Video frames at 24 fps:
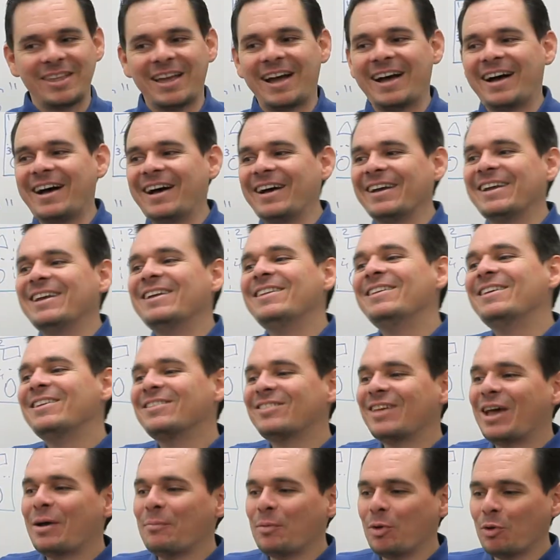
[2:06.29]
the
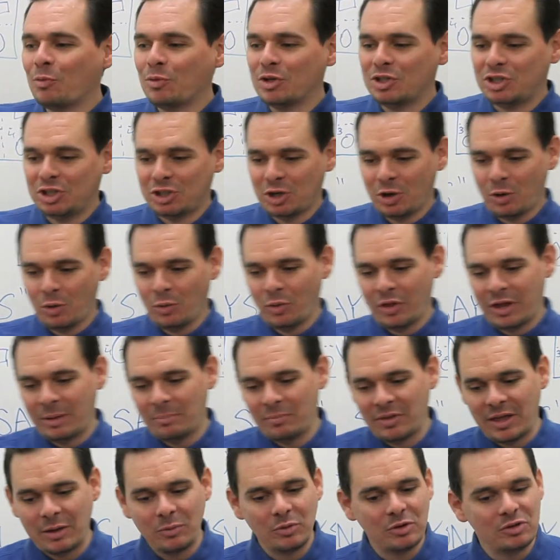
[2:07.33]
example it would show them,
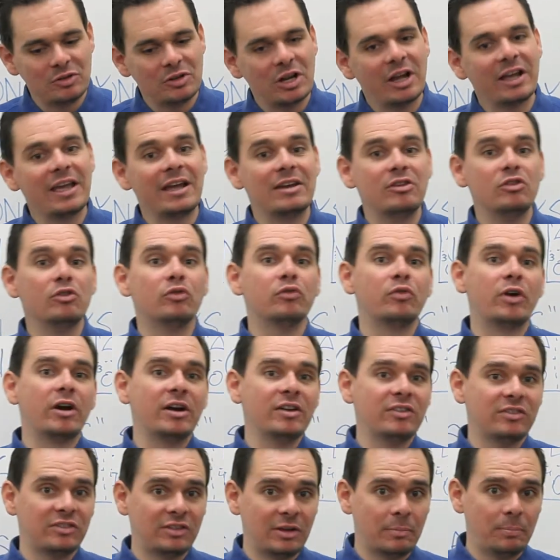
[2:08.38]
they would again use very
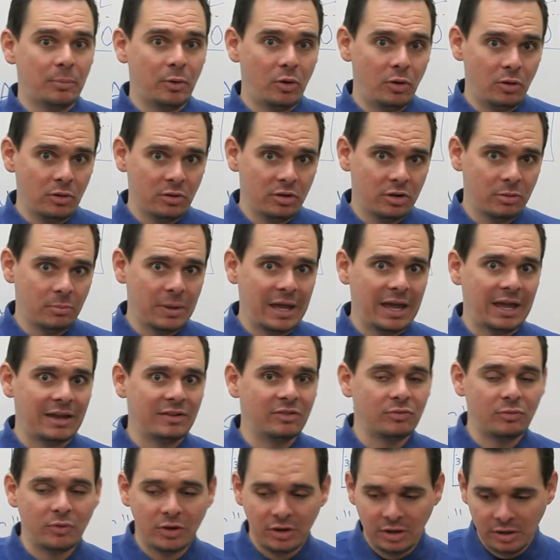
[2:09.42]
simple
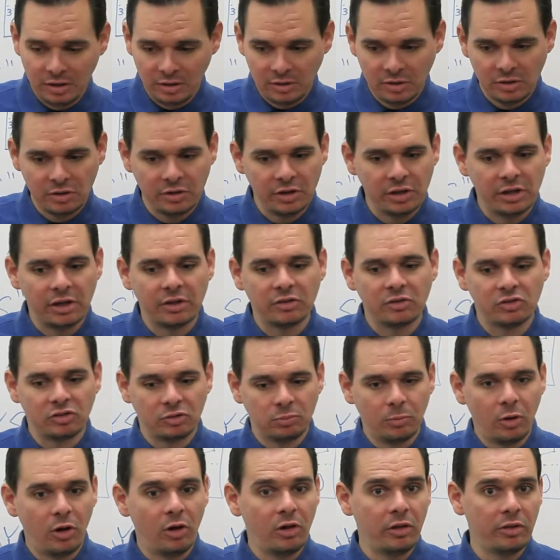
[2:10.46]
commands, very
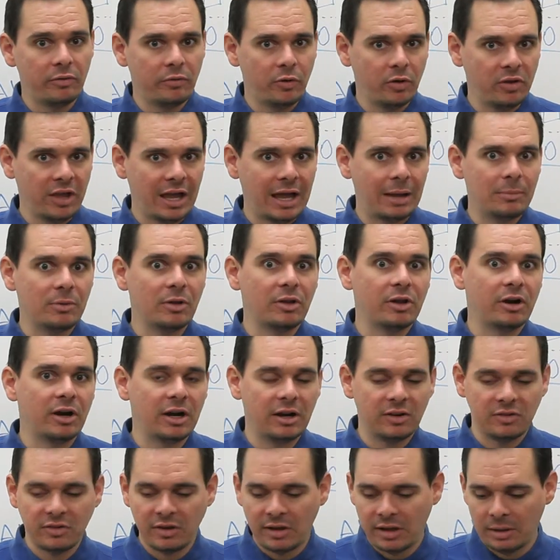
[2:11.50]
small in the vocabulary
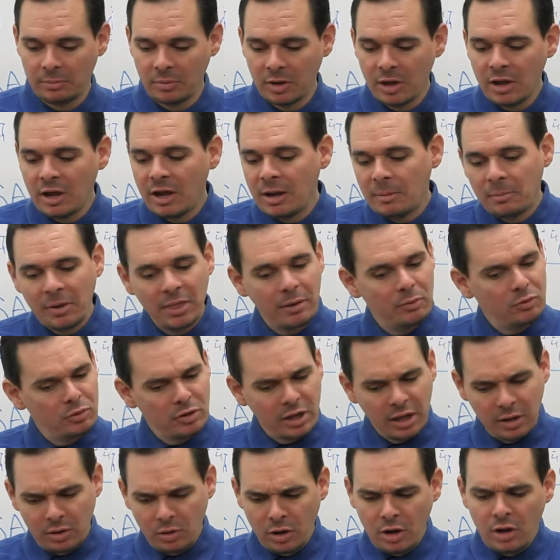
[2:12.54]
at a time, but they would do
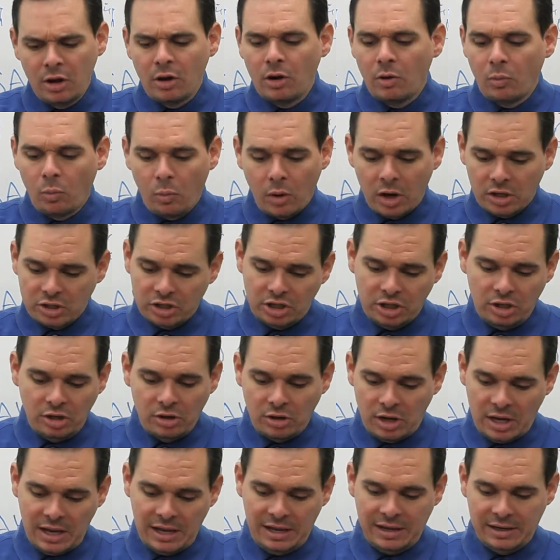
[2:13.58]
like washing
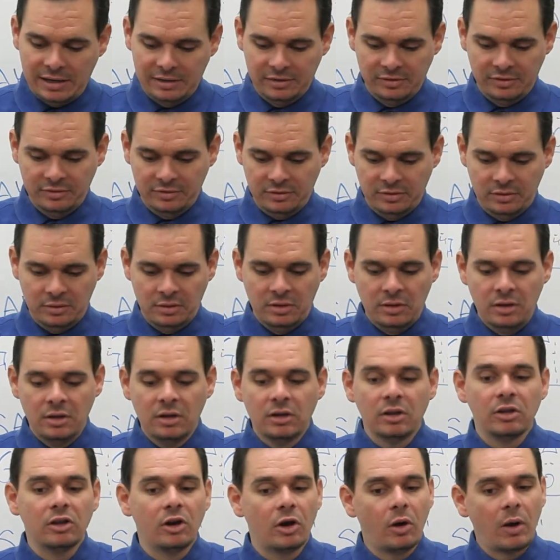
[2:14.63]
your hands.
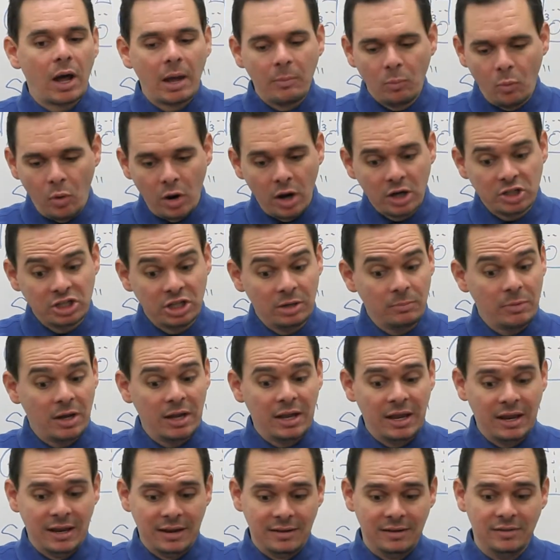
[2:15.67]
You know, I'm washing my
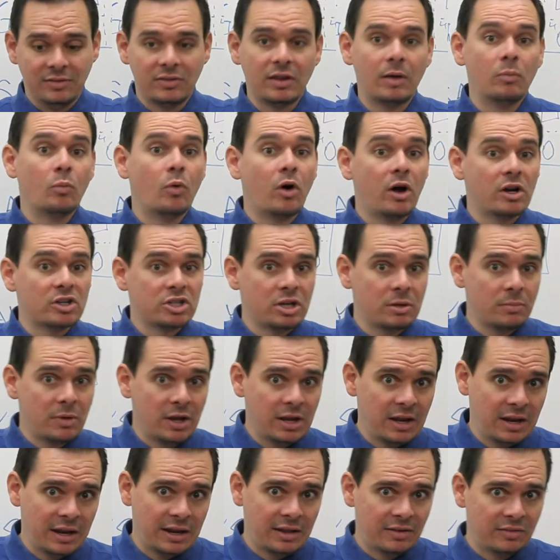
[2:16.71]
hands, I'm washing my
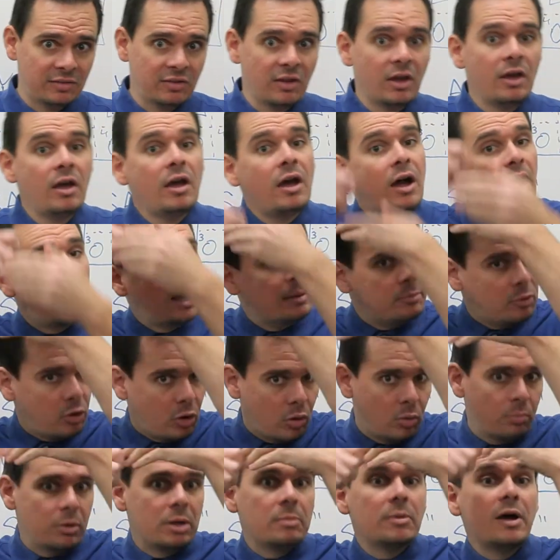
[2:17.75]
hands. I'm
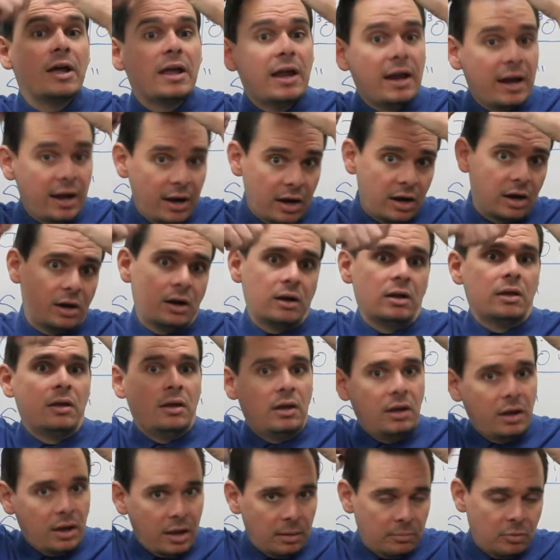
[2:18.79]
combing my hair,
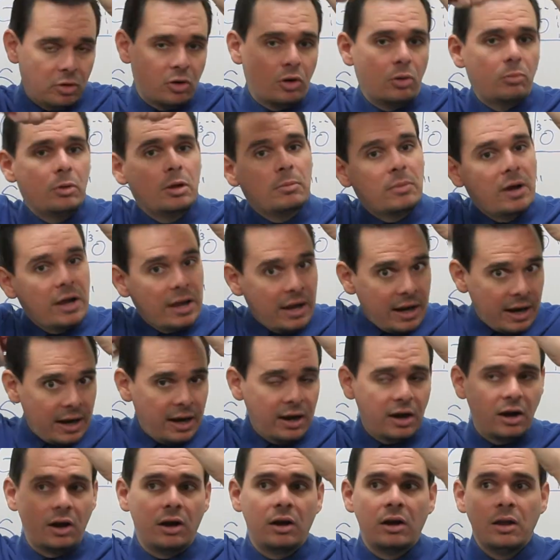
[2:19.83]
I'm combing my
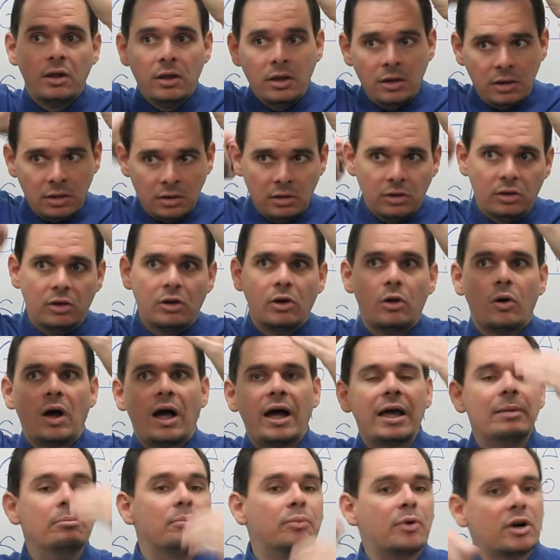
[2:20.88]
hair. You know,
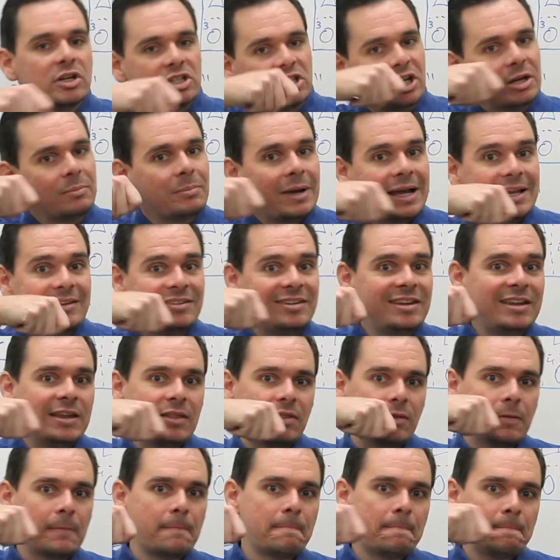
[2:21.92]
I'm brushing my
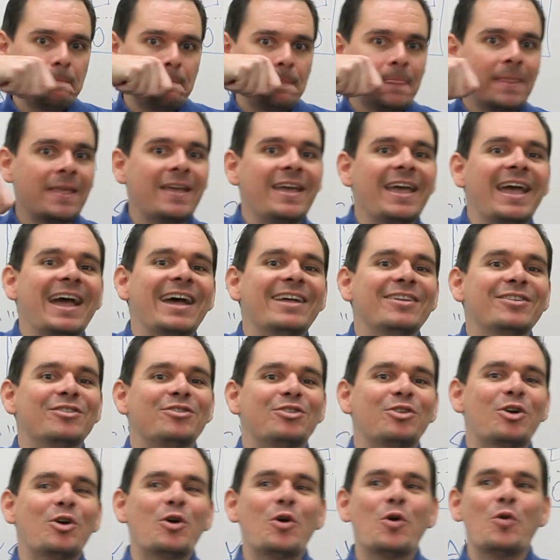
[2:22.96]
teeth. And
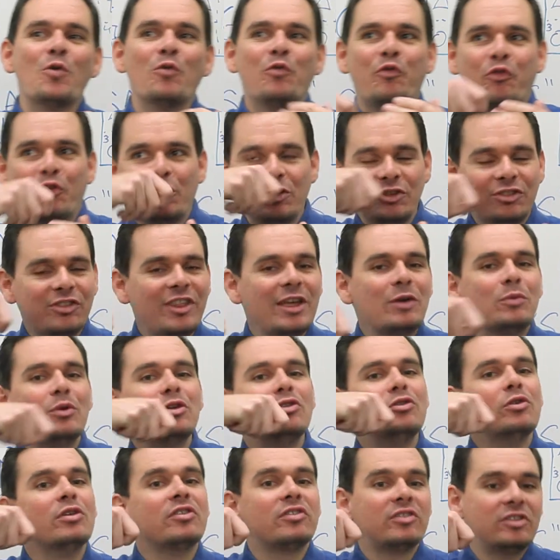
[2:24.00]
so first they would
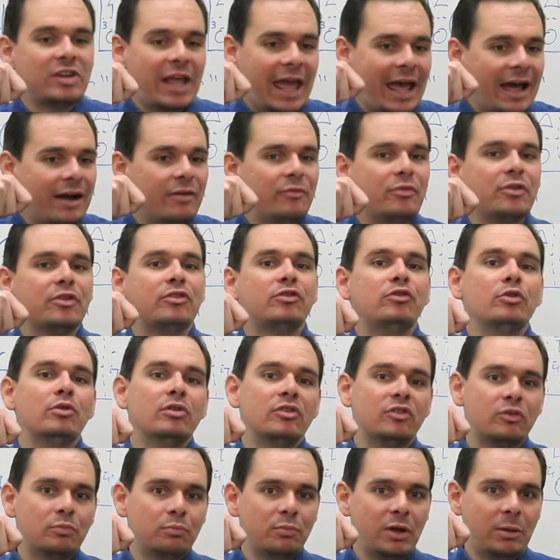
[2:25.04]
do this and have the
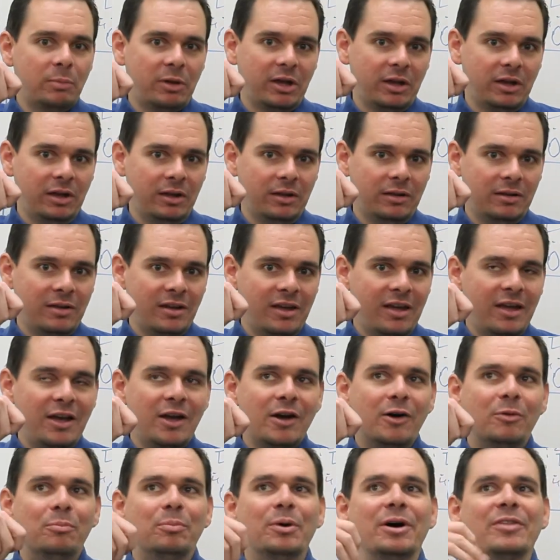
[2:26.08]
students mimic.
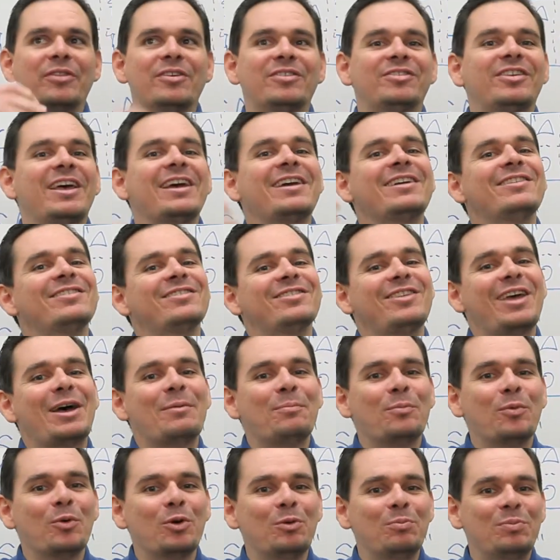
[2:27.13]
But the second
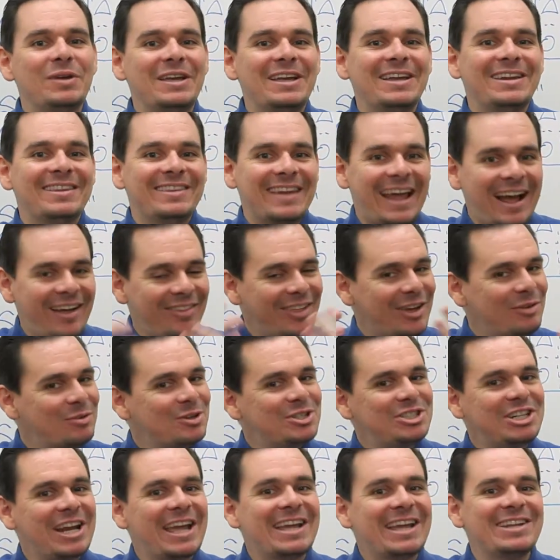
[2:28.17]
step would be, now they
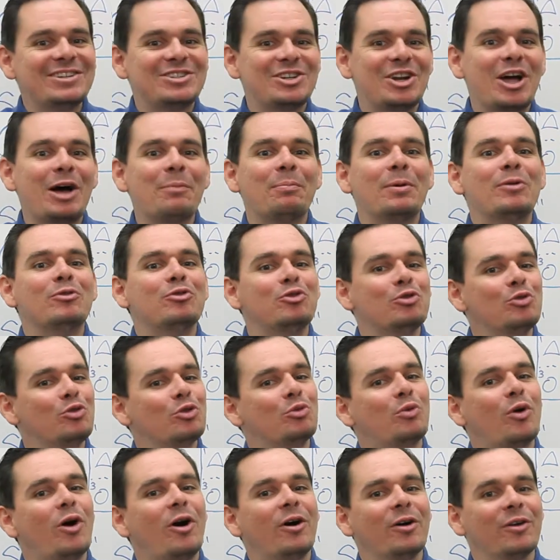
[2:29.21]
would change it up and do the
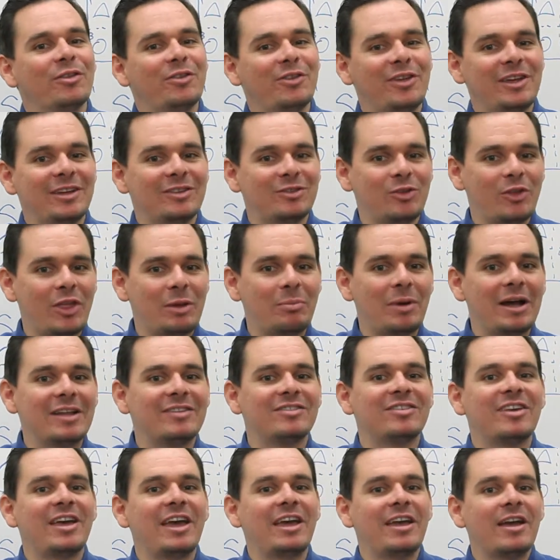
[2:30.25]
wrong thing. So they might
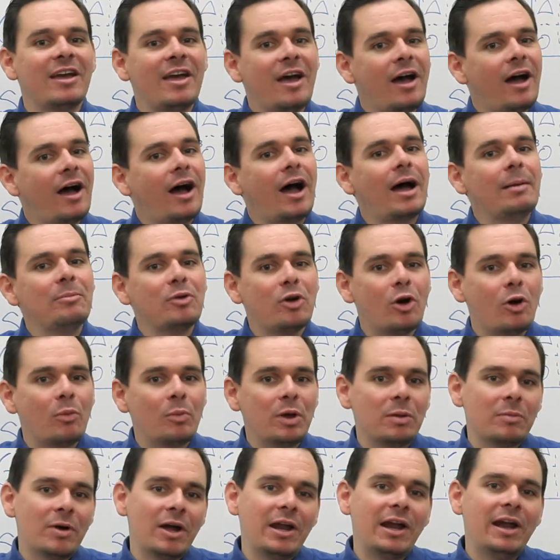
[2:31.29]
say, I'm combing
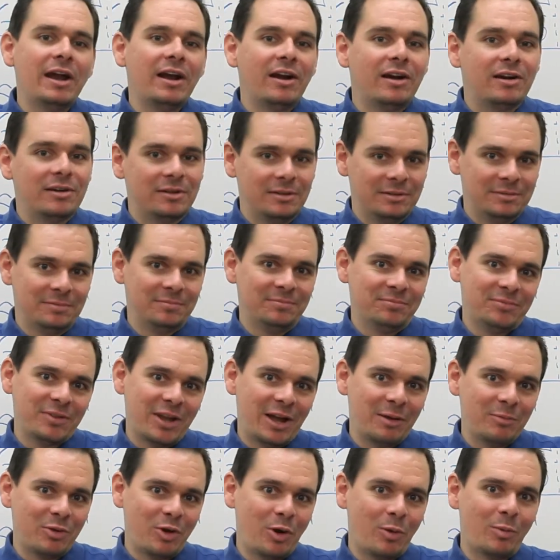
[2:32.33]
my hair,
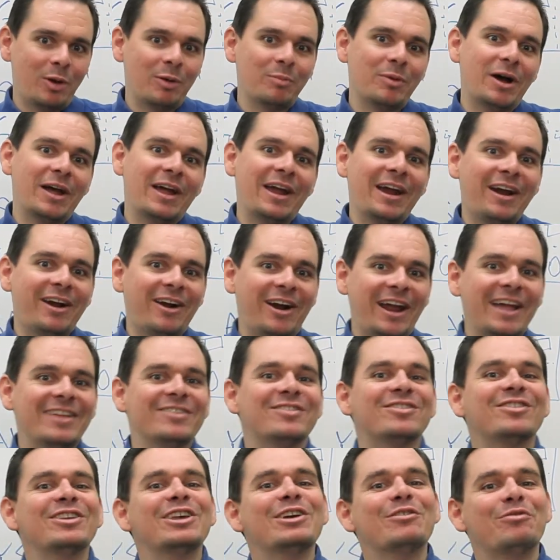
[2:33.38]
I'm combing my hair, and
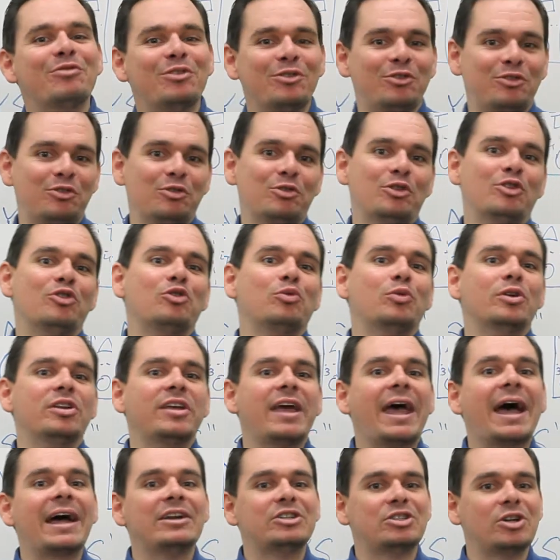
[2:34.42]
see if the students would
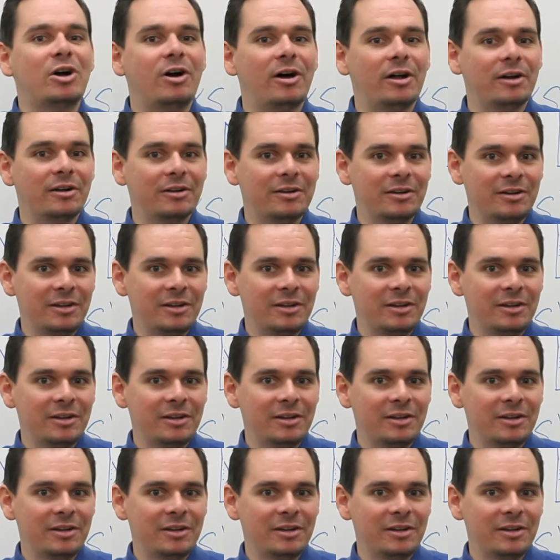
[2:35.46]
catch on.